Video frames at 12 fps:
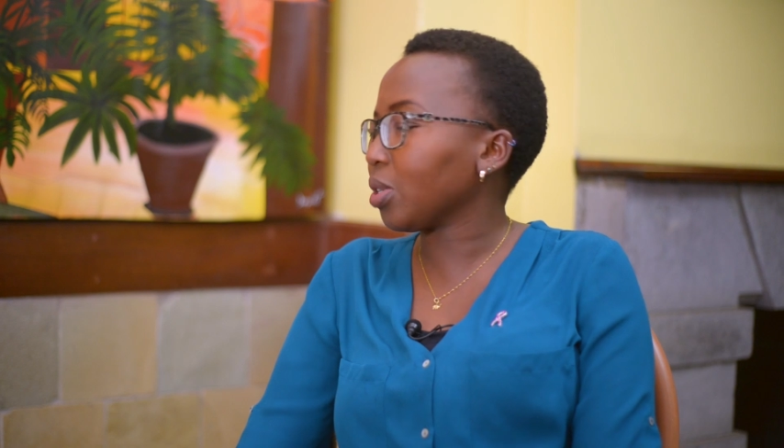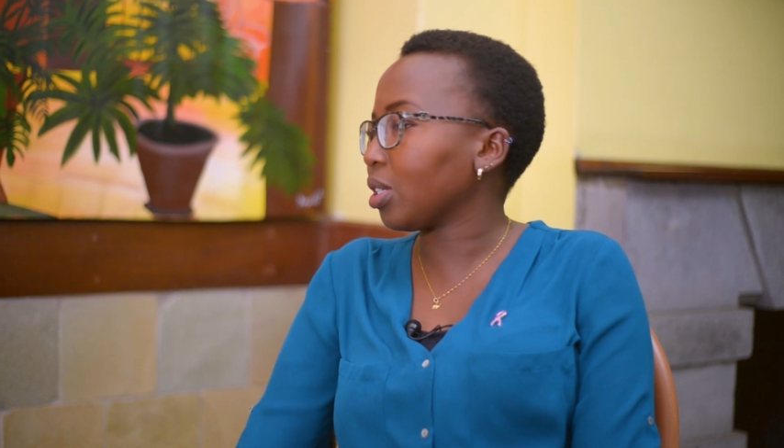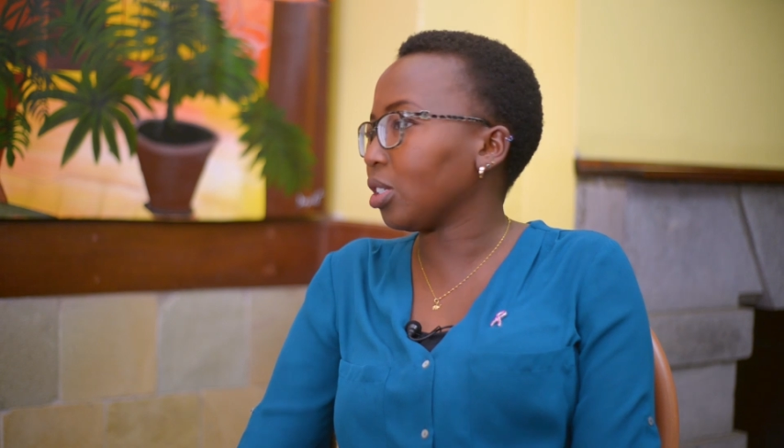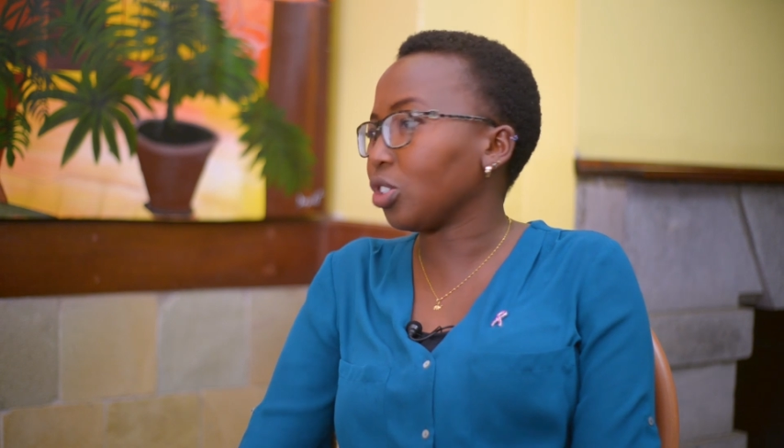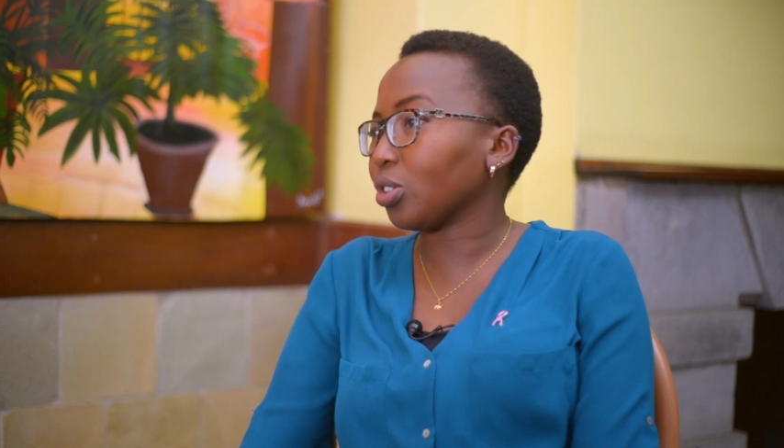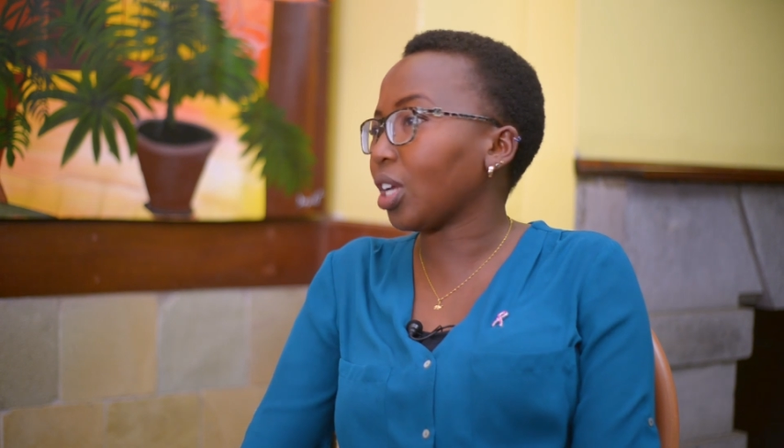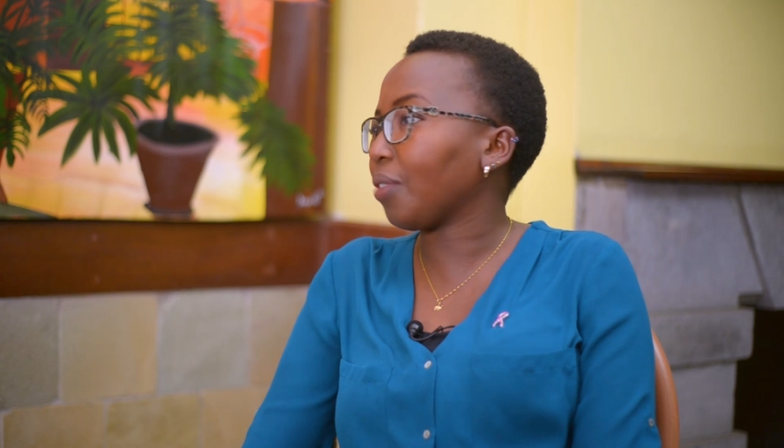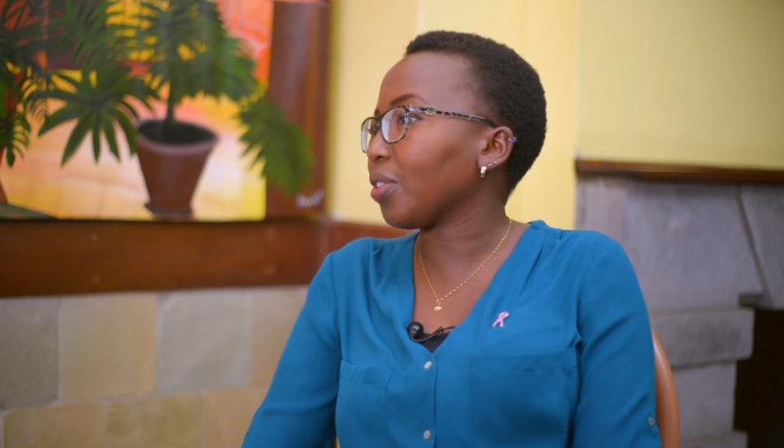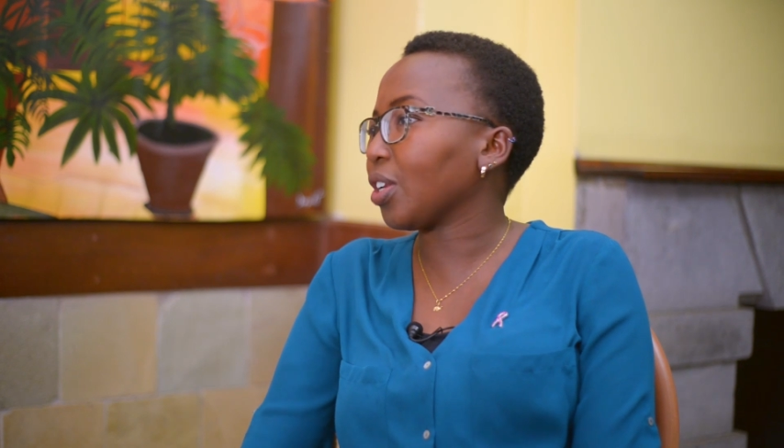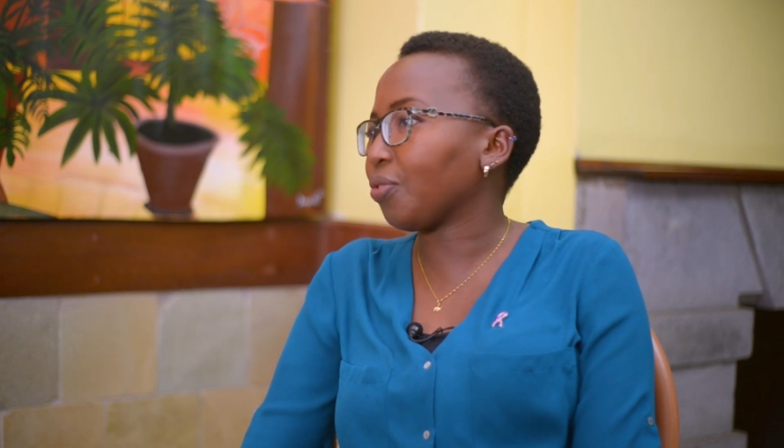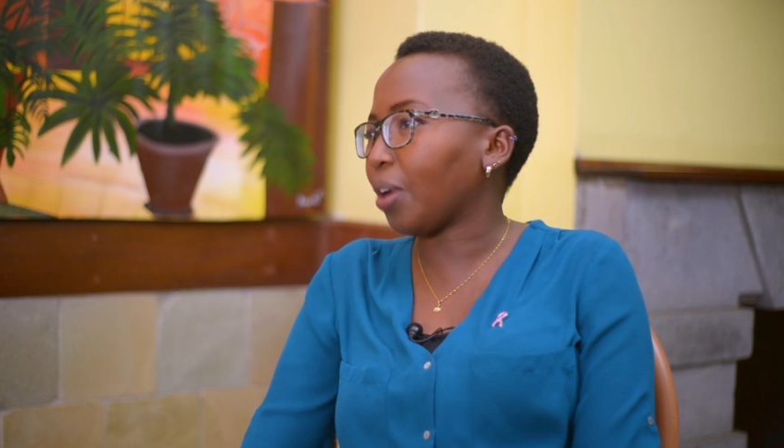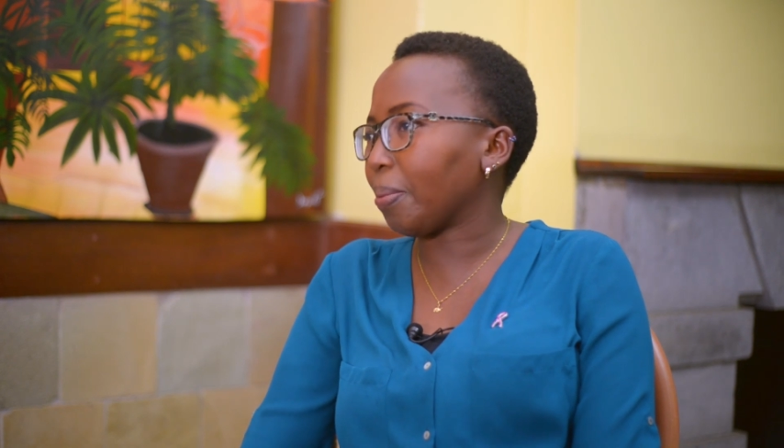we did not have
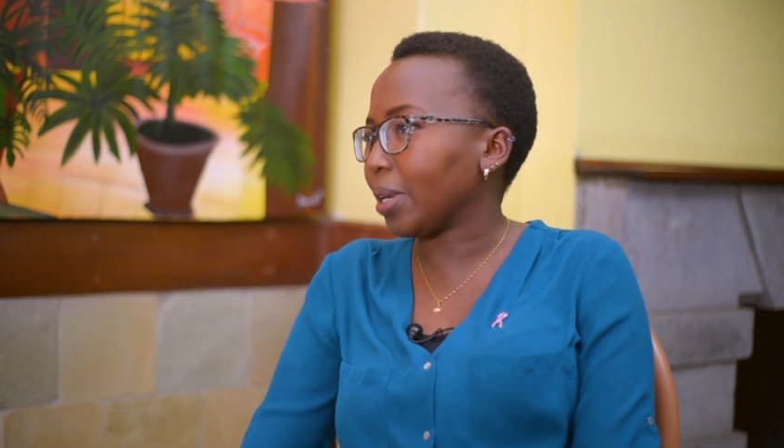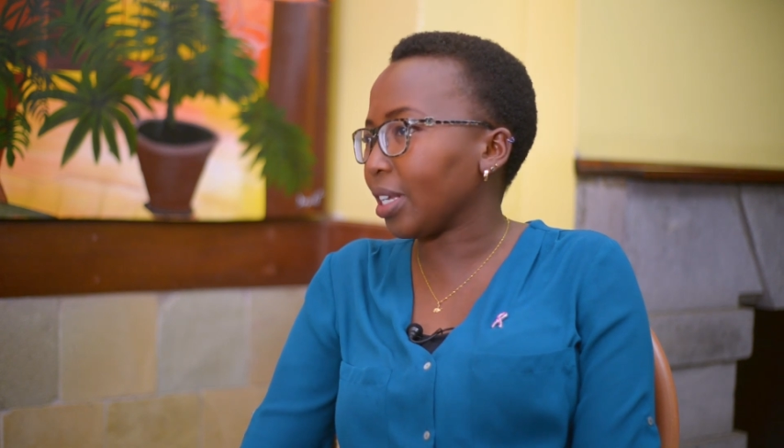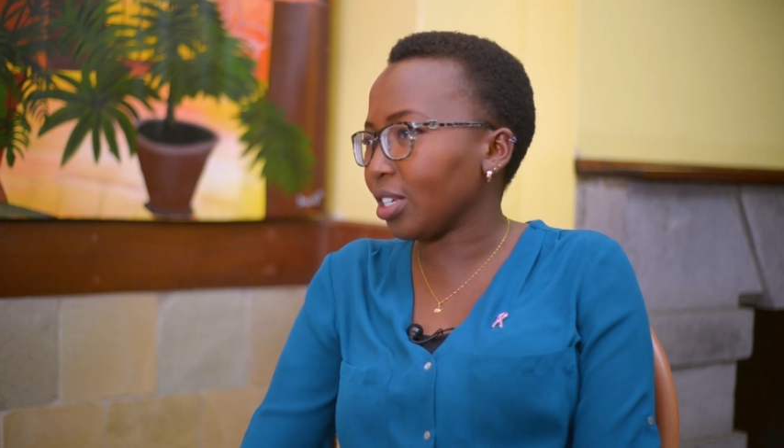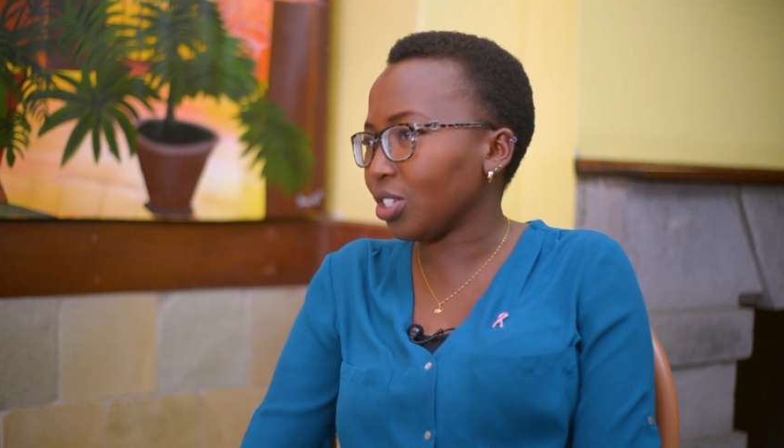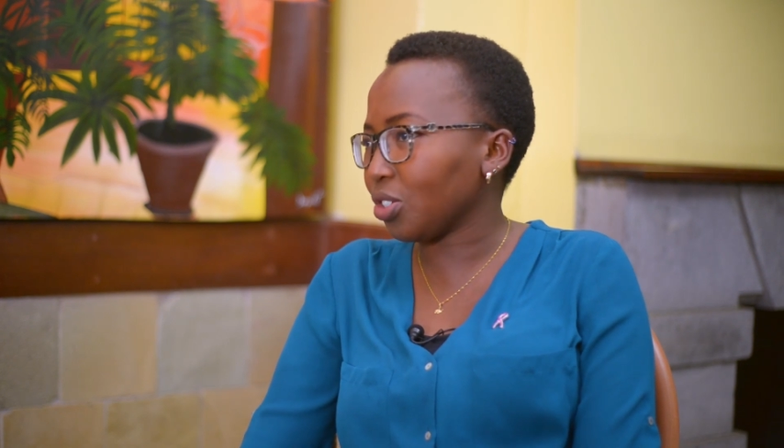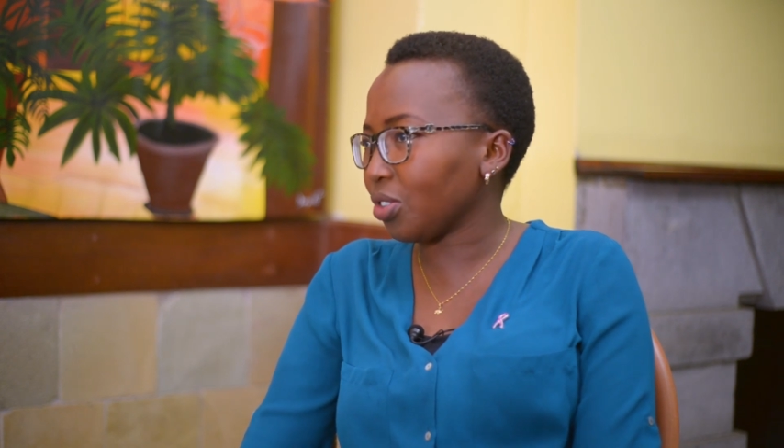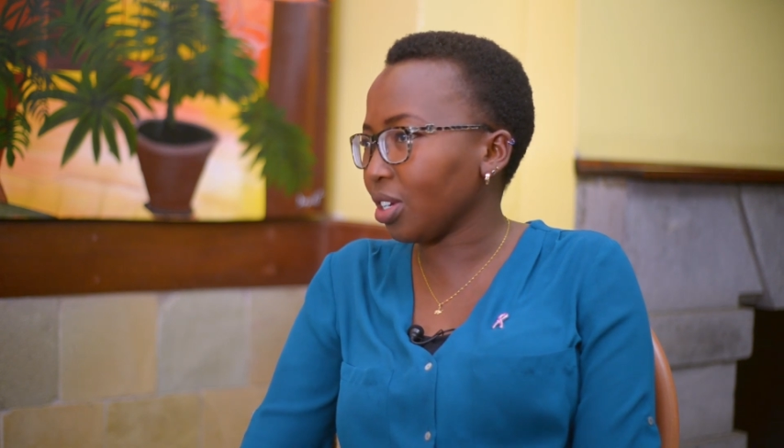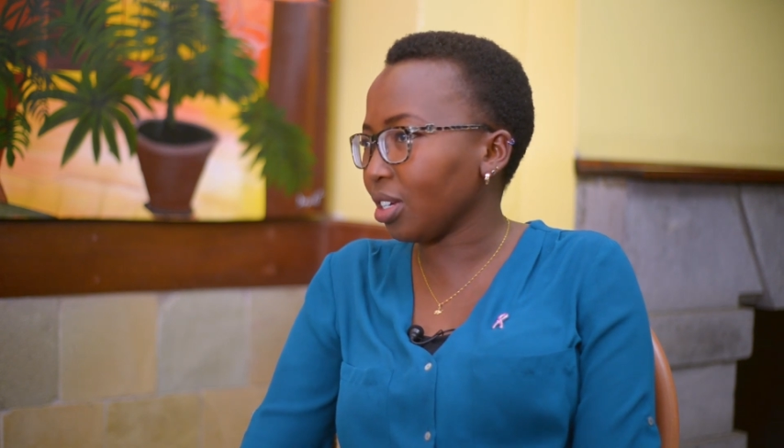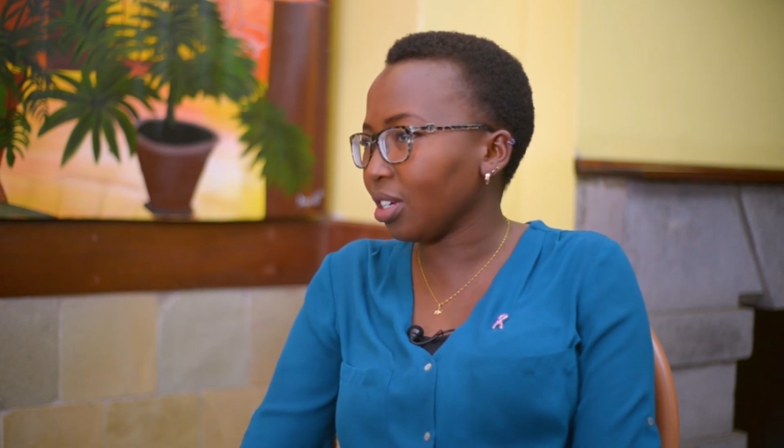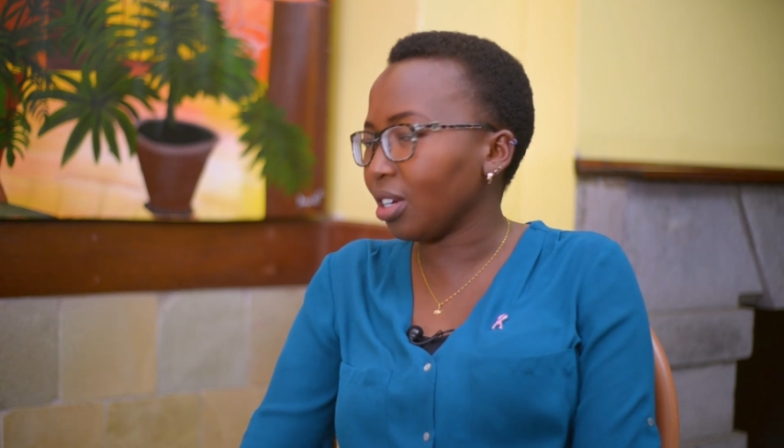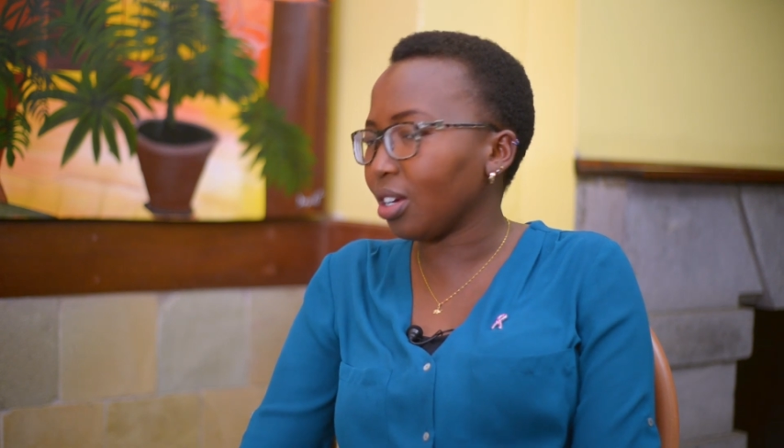any family history.